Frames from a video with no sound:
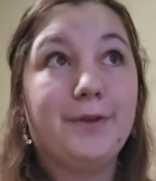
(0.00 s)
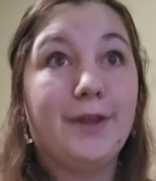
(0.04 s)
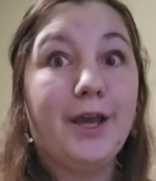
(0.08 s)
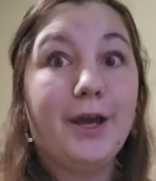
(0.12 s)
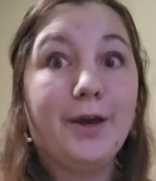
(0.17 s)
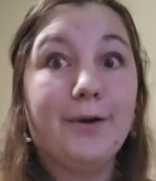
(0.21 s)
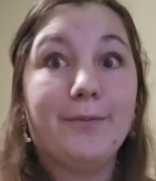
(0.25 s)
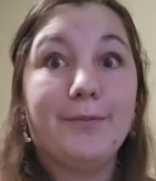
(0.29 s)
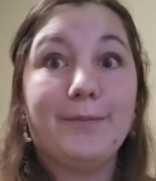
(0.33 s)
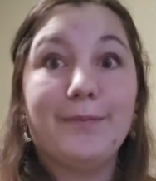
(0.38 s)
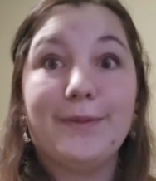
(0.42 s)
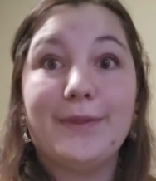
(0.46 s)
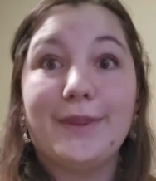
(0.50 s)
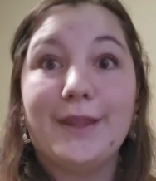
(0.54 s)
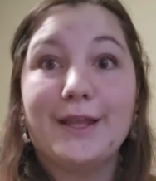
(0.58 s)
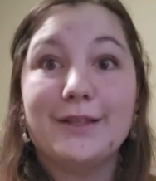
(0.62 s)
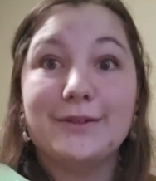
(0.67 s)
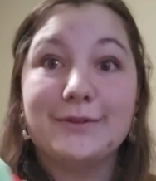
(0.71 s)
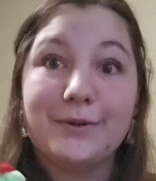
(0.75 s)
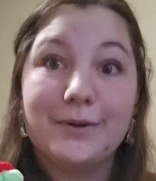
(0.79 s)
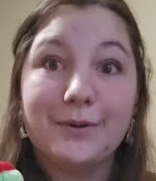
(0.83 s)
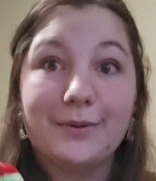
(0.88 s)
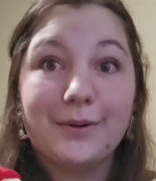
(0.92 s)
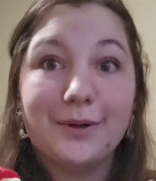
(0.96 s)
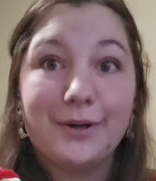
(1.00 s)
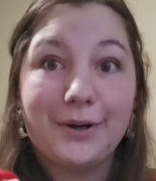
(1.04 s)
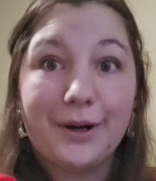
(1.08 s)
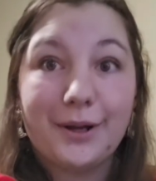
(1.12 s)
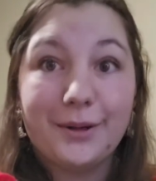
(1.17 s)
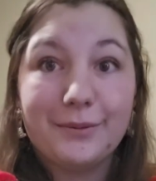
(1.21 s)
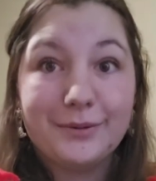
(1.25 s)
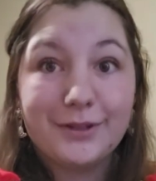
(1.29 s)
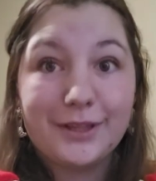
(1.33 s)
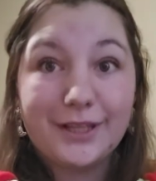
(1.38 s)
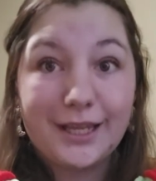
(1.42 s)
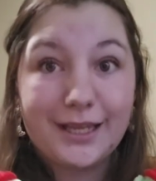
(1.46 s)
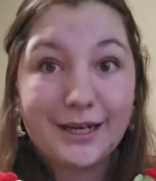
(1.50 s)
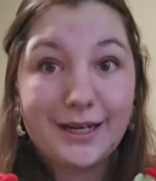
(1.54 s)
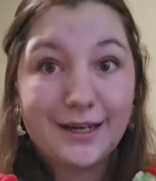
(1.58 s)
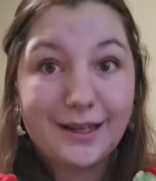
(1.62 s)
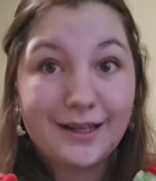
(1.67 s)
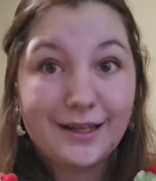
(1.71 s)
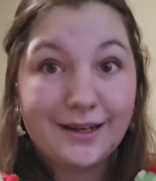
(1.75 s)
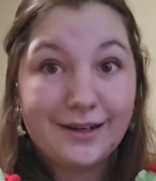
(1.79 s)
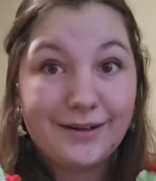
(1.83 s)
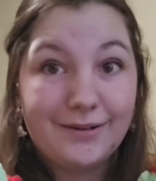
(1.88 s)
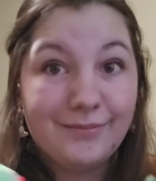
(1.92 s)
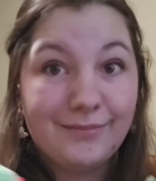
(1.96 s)
Yeah, that's what we were able to get
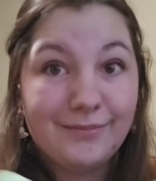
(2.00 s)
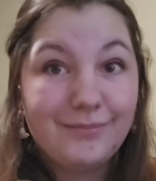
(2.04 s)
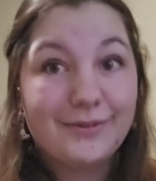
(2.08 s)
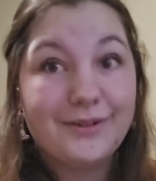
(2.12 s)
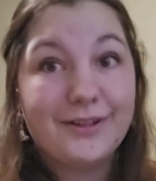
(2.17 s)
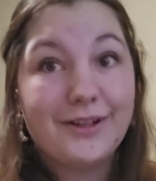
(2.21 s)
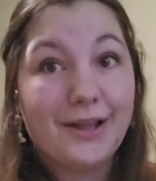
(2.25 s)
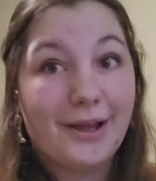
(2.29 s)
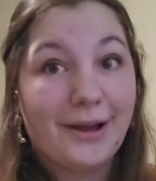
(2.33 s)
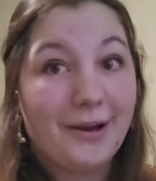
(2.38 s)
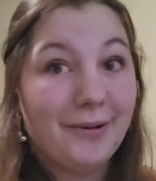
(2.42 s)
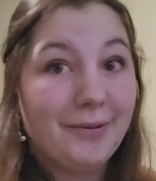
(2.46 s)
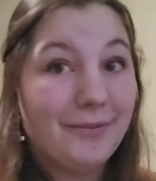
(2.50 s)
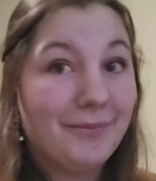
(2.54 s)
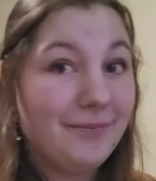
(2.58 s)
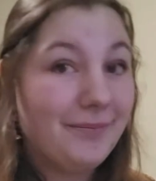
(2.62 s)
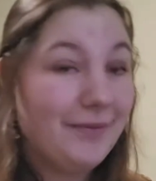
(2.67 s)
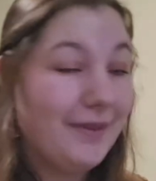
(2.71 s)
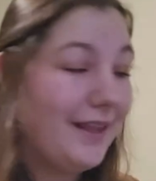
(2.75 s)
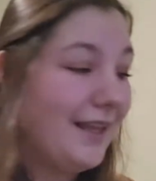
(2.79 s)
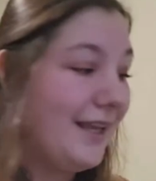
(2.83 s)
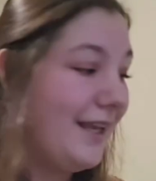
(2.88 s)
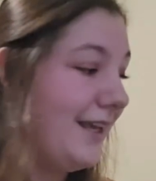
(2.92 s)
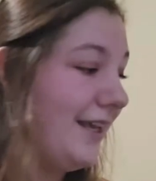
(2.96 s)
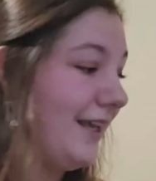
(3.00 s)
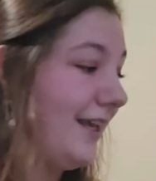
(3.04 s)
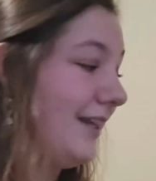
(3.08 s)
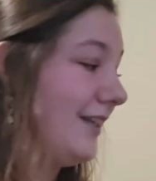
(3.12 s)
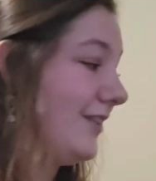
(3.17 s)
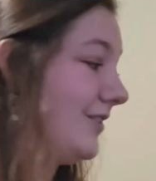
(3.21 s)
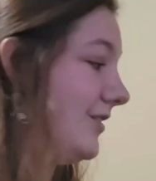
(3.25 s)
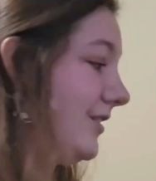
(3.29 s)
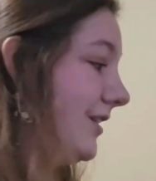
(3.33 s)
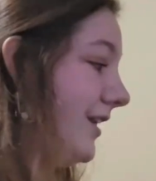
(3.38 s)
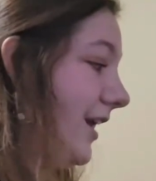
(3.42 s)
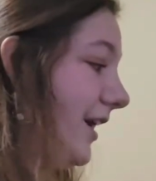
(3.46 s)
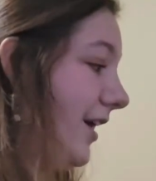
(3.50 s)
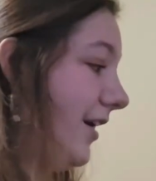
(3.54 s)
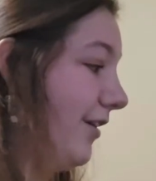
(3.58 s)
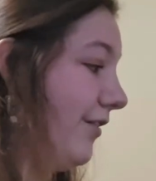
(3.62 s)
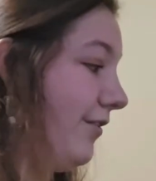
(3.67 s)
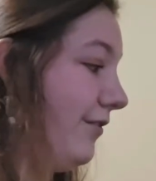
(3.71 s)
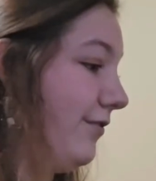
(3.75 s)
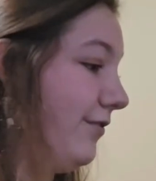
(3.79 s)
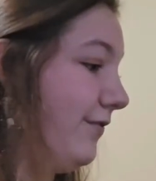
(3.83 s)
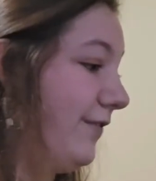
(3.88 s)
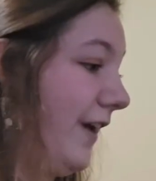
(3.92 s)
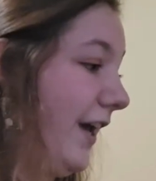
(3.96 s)
done. So it's
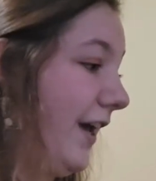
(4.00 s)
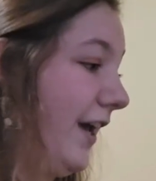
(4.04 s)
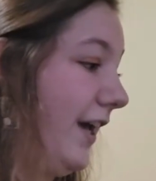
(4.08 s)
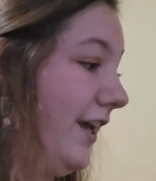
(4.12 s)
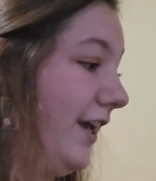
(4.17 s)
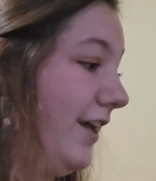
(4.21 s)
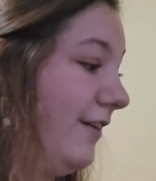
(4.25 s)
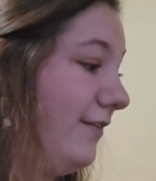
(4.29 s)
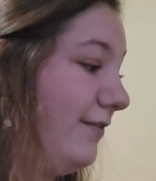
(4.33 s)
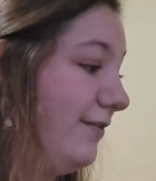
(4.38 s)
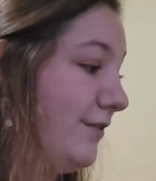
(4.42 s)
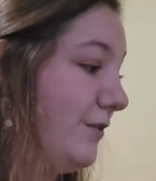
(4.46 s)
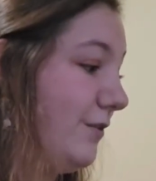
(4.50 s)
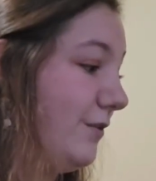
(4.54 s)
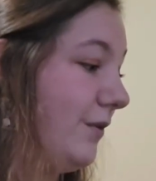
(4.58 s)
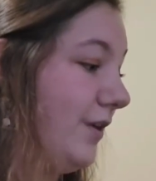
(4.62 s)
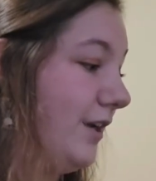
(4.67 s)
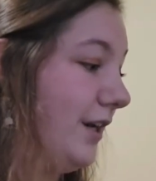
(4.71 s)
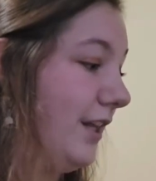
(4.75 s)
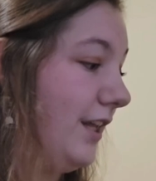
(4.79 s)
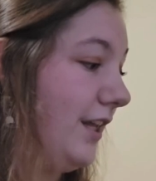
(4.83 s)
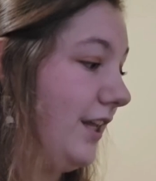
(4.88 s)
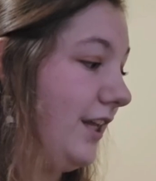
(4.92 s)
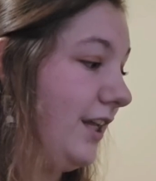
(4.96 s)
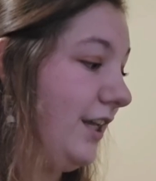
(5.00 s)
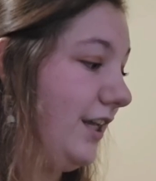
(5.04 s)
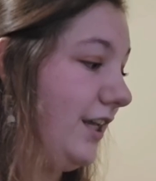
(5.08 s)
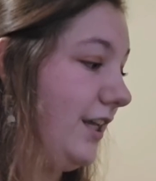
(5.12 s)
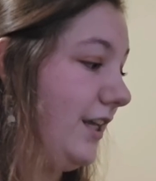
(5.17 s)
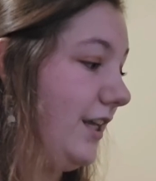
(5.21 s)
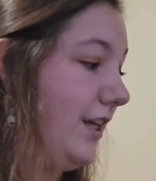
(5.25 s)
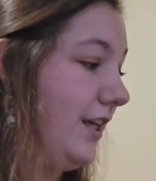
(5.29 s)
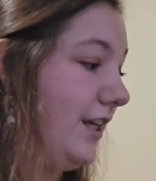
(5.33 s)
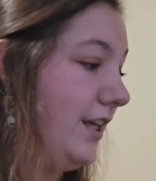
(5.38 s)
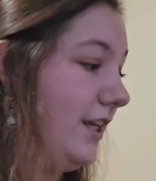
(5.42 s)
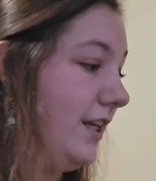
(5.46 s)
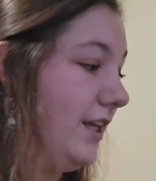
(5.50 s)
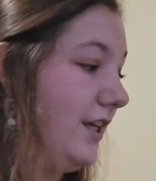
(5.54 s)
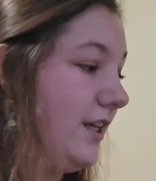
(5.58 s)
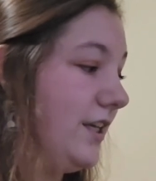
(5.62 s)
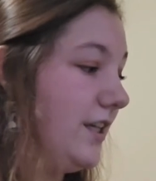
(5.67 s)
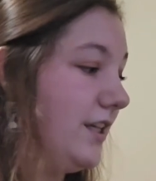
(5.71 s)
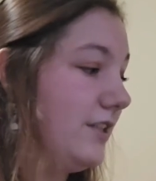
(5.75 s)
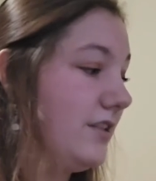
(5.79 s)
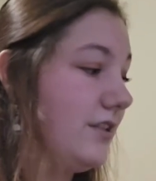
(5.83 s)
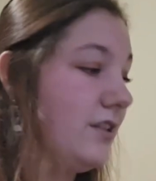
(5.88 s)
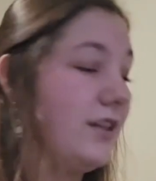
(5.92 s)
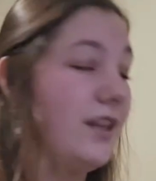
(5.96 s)
now 5:20.
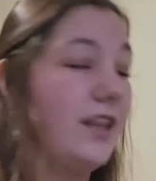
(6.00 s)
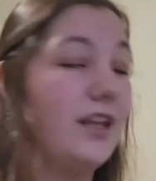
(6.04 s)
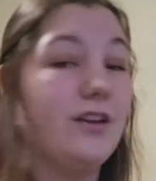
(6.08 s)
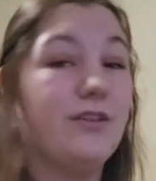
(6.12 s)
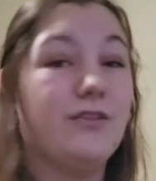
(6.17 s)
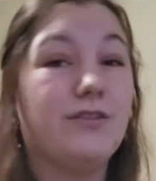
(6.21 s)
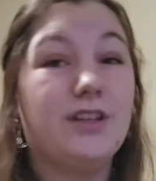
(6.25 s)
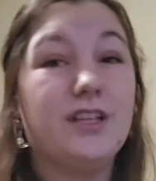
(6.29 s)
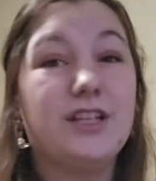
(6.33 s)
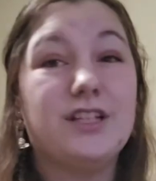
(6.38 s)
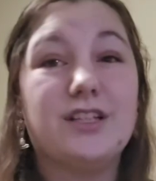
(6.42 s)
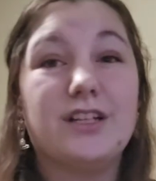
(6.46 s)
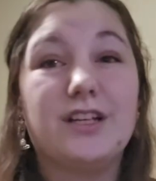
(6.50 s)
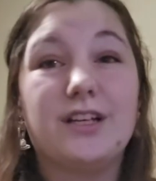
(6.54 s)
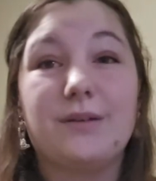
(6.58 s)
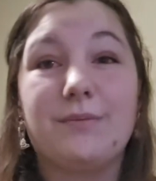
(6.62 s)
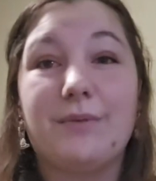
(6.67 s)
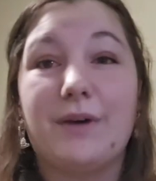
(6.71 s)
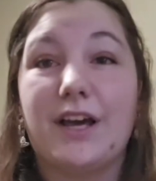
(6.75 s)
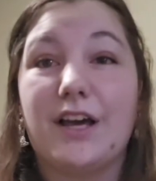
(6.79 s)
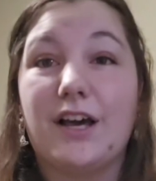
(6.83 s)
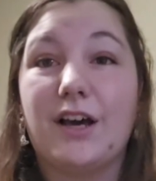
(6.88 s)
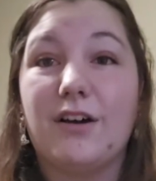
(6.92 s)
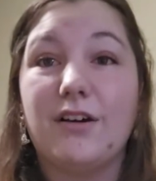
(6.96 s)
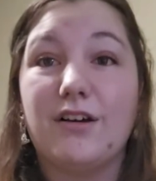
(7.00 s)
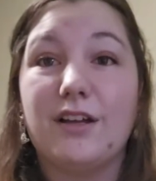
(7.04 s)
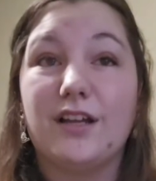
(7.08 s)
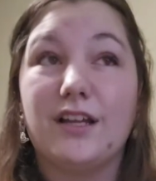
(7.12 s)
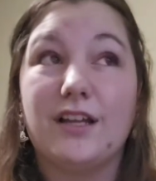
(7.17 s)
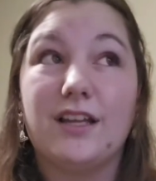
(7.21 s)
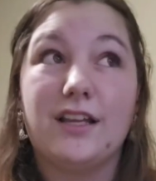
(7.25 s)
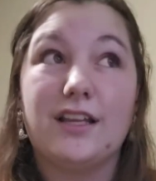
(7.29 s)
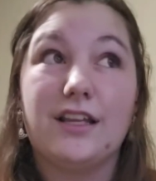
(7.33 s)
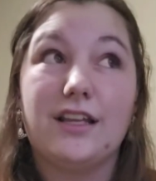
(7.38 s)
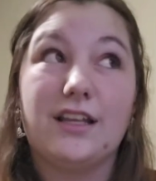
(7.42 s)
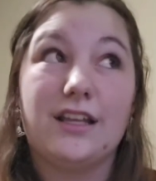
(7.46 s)
So that only took about